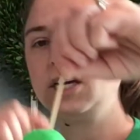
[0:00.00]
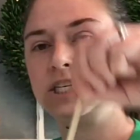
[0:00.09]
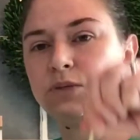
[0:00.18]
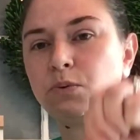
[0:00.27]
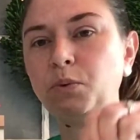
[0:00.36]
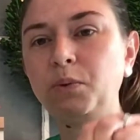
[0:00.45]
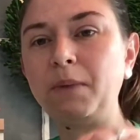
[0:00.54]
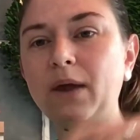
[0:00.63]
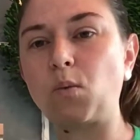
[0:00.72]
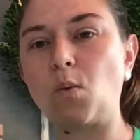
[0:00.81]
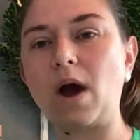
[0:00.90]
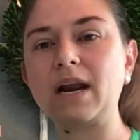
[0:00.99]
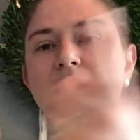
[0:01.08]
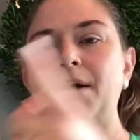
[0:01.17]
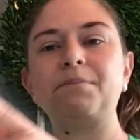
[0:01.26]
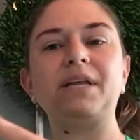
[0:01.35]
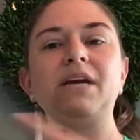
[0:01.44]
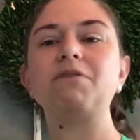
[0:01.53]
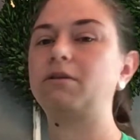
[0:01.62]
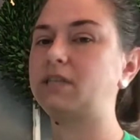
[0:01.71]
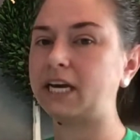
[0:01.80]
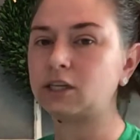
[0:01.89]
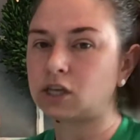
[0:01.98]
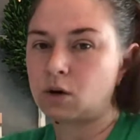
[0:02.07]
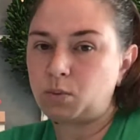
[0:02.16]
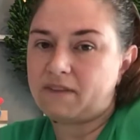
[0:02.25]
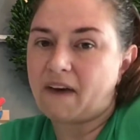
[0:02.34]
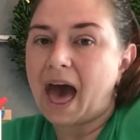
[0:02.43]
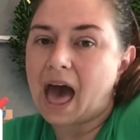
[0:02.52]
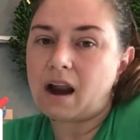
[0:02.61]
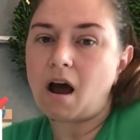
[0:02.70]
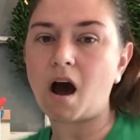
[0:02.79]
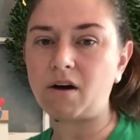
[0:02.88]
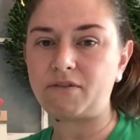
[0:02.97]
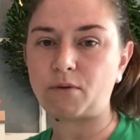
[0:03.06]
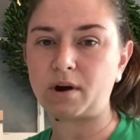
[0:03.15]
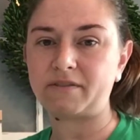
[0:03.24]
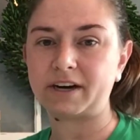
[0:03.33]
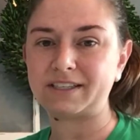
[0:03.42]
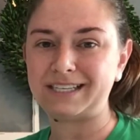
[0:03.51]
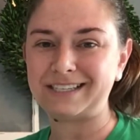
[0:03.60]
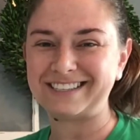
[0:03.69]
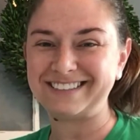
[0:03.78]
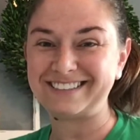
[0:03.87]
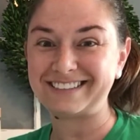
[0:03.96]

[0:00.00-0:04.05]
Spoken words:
So when we make one complete rotation, we've had all 4 of our seasons.